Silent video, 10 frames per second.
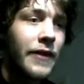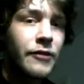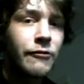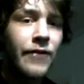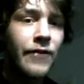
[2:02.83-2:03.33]

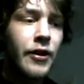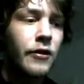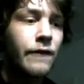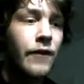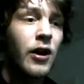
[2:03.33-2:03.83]
nature of the
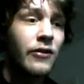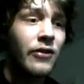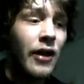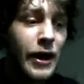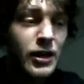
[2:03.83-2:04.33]
universe,
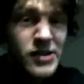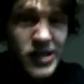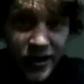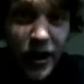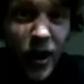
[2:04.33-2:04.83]
like
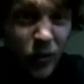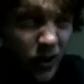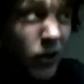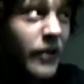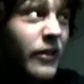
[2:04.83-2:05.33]

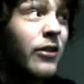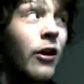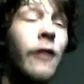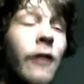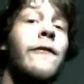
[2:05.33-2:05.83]
solid
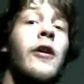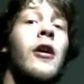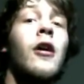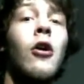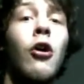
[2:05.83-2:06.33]
stuff,
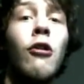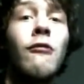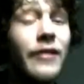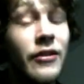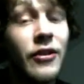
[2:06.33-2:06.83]

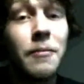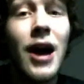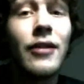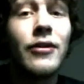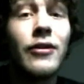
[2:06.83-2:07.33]
or is it just
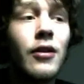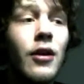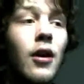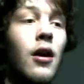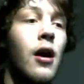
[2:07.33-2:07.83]
patterns?
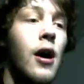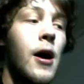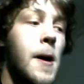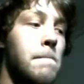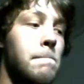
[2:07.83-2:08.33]

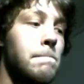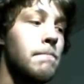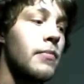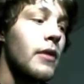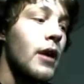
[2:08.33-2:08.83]
I
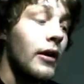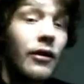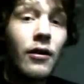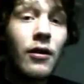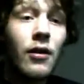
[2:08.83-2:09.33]

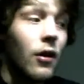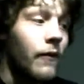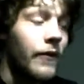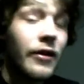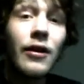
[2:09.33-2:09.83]
think
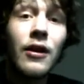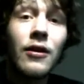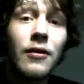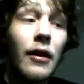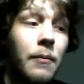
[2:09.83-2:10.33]
obviously
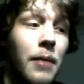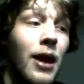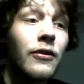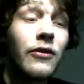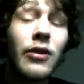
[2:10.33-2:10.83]
it's
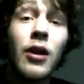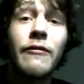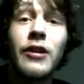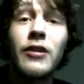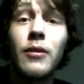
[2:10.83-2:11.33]
patterns. The
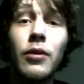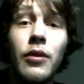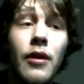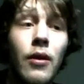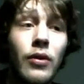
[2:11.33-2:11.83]
only reason
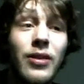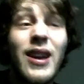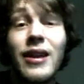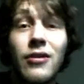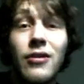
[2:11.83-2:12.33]
that we
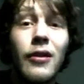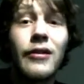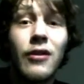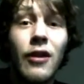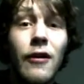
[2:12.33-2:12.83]
think it's
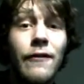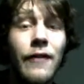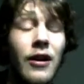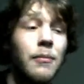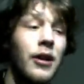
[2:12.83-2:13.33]
solid stuff
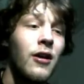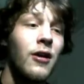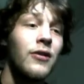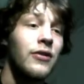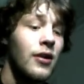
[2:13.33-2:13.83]
is
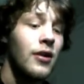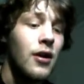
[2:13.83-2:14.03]
because